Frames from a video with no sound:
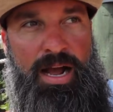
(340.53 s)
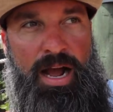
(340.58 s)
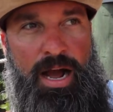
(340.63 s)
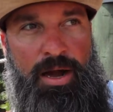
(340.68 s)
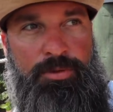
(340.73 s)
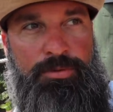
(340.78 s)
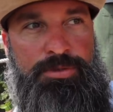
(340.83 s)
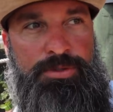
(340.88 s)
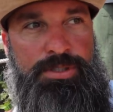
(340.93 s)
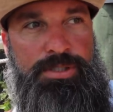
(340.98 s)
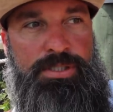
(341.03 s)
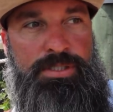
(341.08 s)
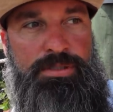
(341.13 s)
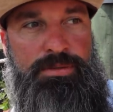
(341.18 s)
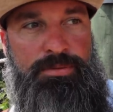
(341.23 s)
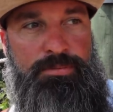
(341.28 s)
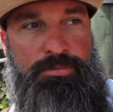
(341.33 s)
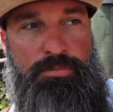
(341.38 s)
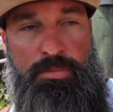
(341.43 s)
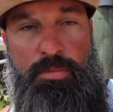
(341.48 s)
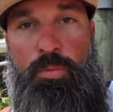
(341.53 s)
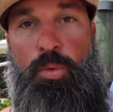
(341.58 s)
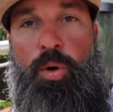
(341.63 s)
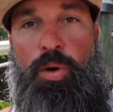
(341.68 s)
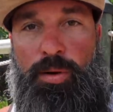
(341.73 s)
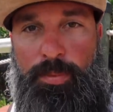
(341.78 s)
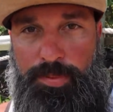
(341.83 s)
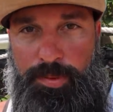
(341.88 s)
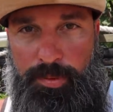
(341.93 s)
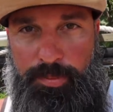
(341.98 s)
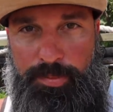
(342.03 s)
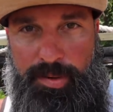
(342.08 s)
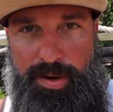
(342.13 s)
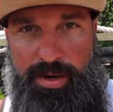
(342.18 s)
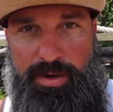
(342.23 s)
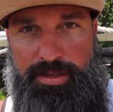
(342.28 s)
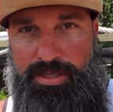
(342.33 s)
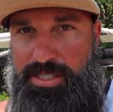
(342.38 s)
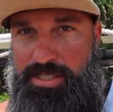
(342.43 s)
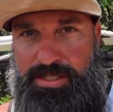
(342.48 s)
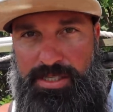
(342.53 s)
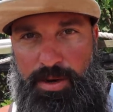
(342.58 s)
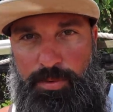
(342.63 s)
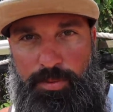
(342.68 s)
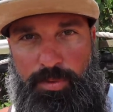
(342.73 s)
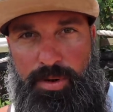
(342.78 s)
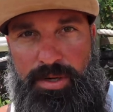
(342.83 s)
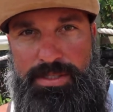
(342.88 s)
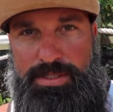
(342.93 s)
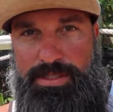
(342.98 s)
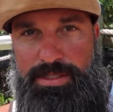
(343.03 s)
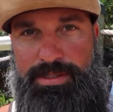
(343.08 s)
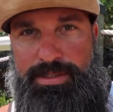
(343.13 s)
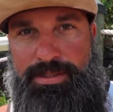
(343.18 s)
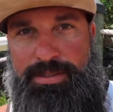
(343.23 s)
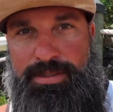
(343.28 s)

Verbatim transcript: I was more prepared because I wasn't.